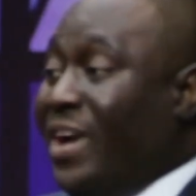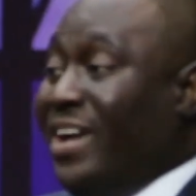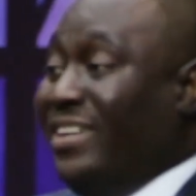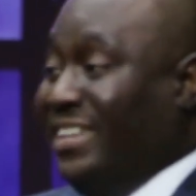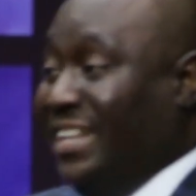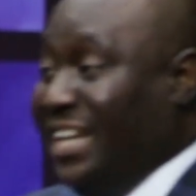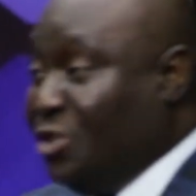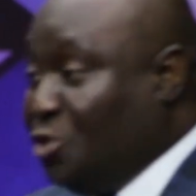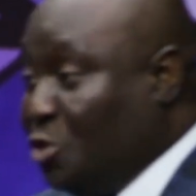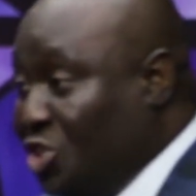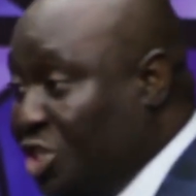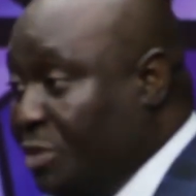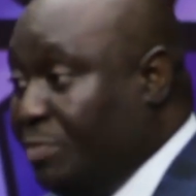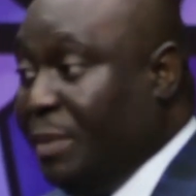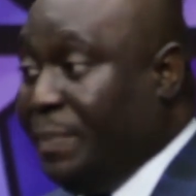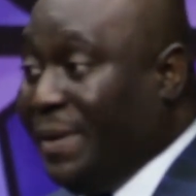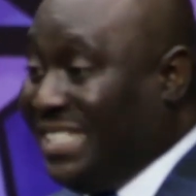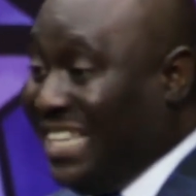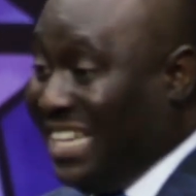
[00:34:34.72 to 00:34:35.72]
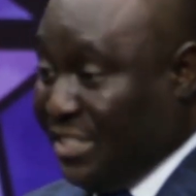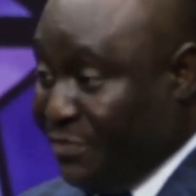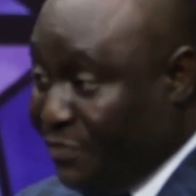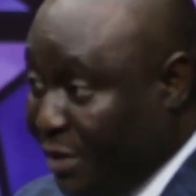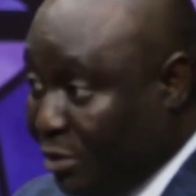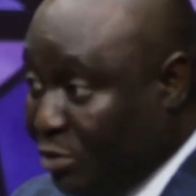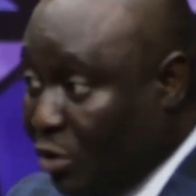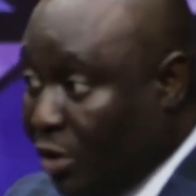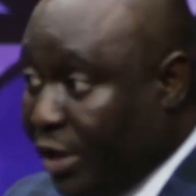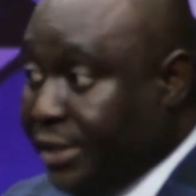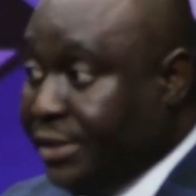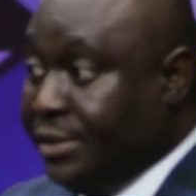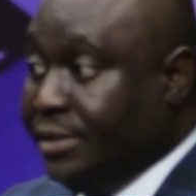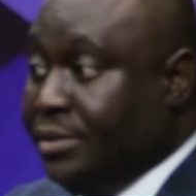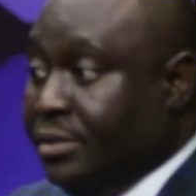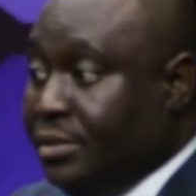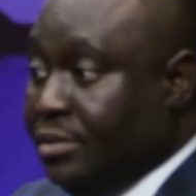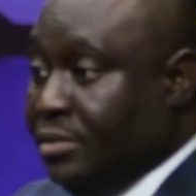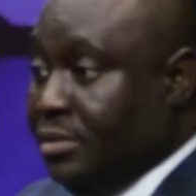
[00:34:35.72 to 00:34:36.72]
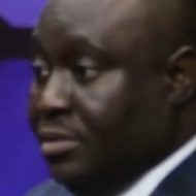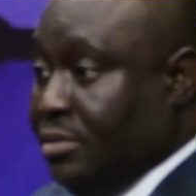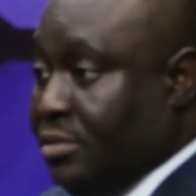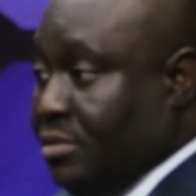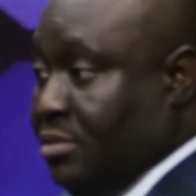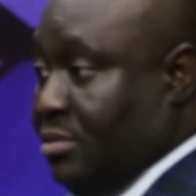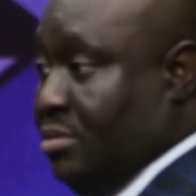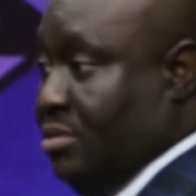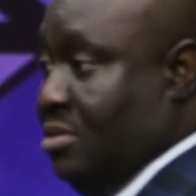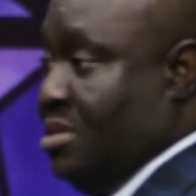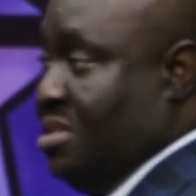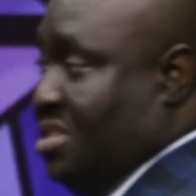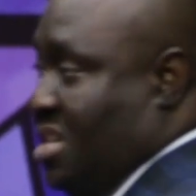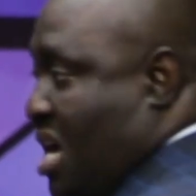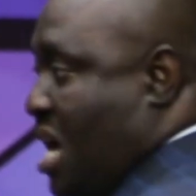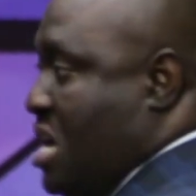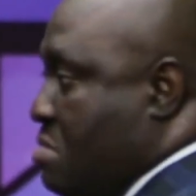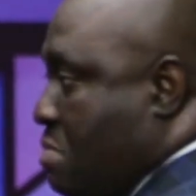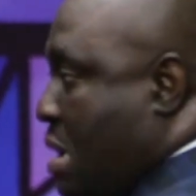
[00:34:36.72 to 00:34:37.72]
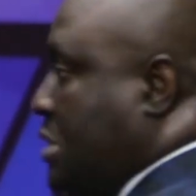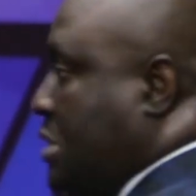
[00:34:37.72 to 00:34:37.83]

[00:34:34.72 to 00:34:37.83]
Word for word: over a relationship, the person has failed already. So can you